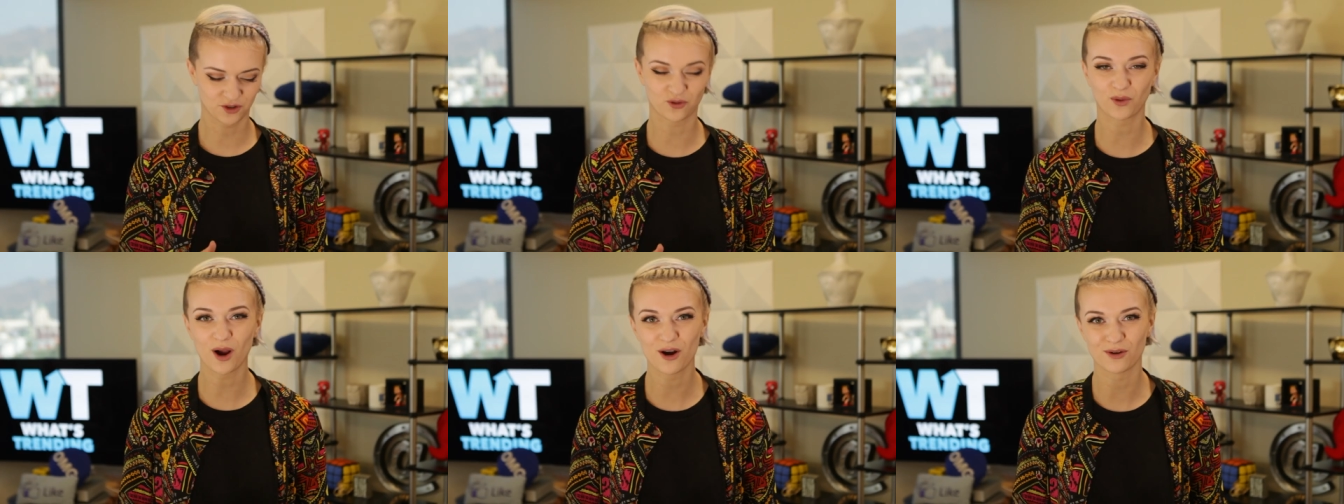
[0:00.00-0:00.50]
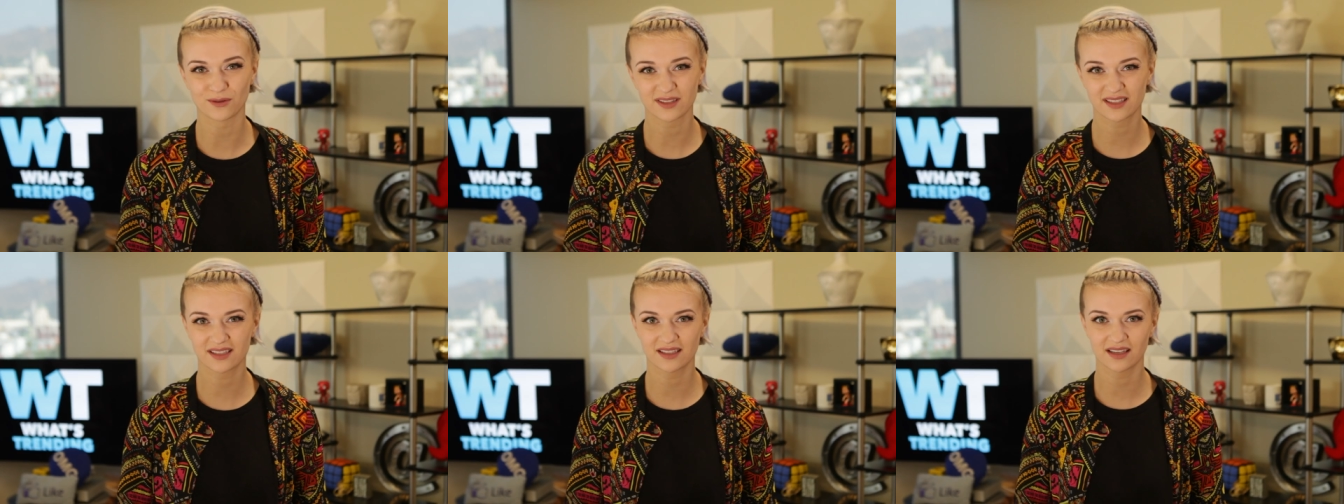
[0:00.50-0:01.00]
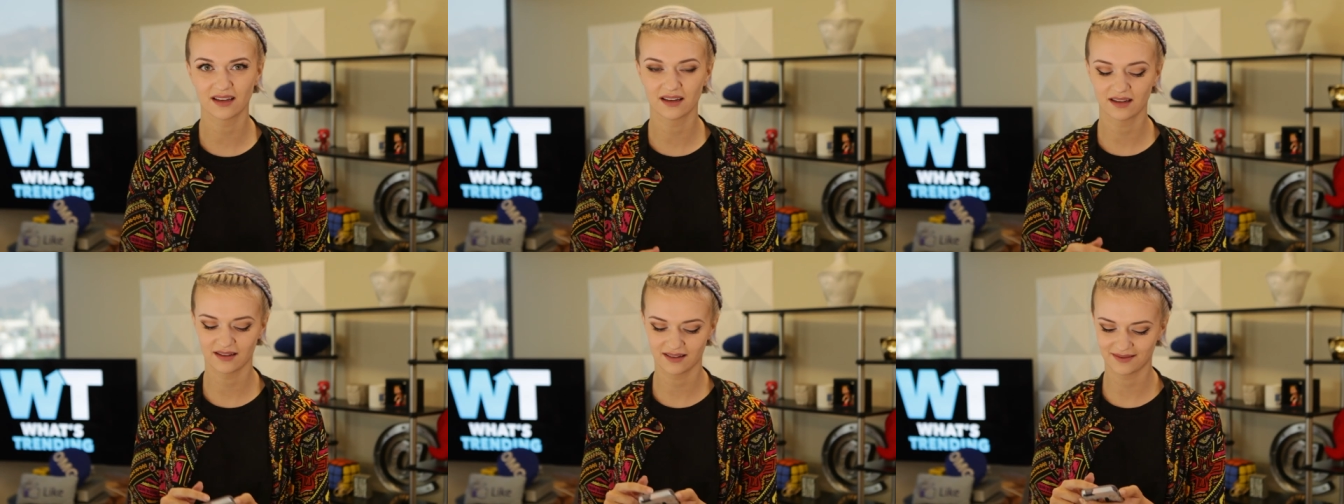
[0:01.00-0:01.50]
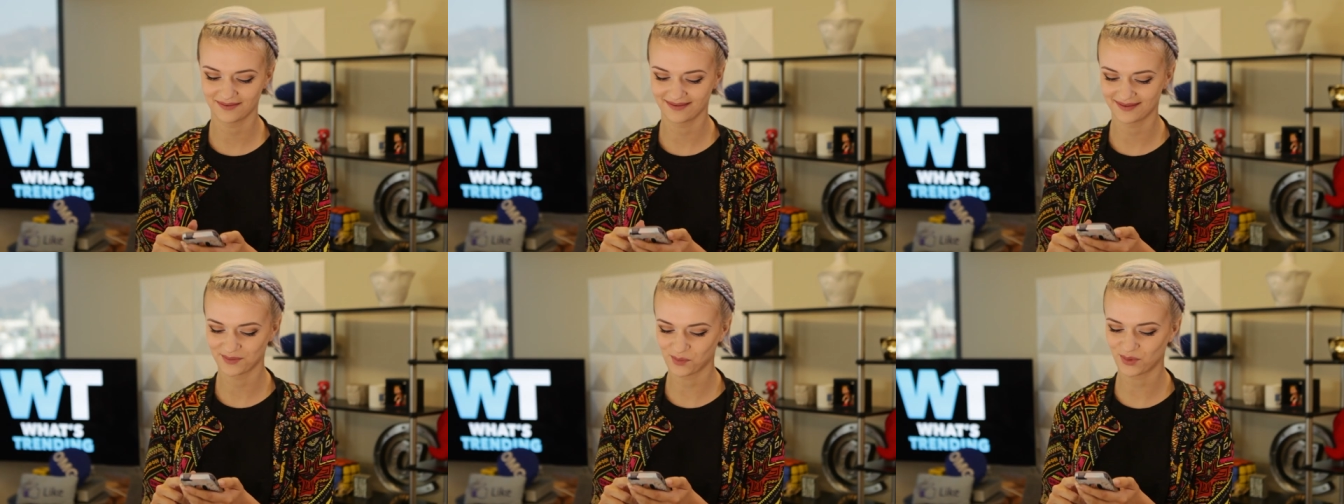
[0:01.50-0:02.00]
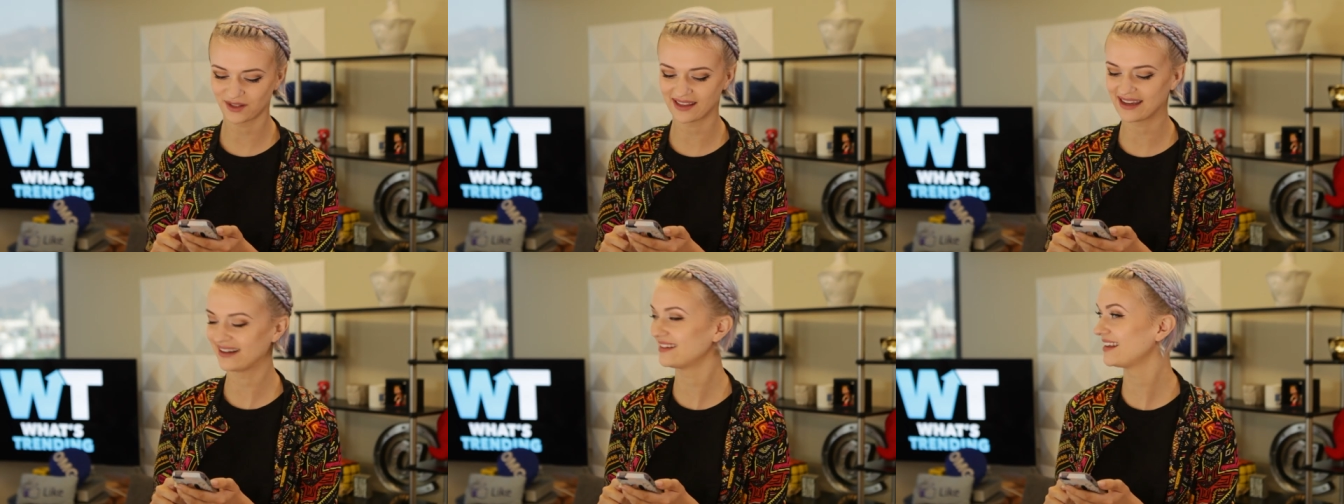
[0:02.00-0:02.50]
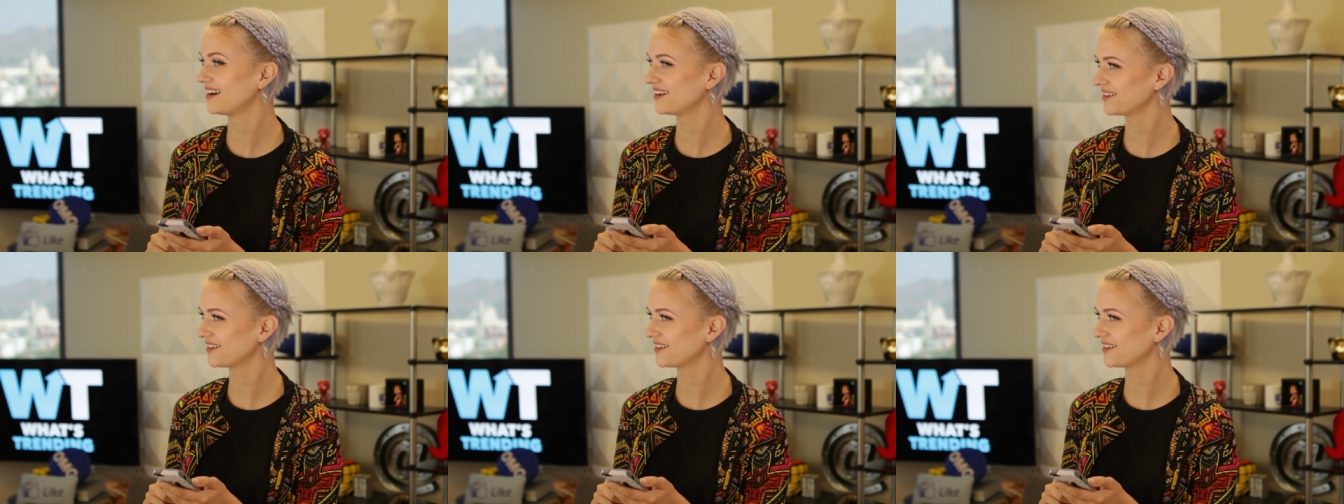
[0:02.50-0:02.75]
Gross. Put that in there.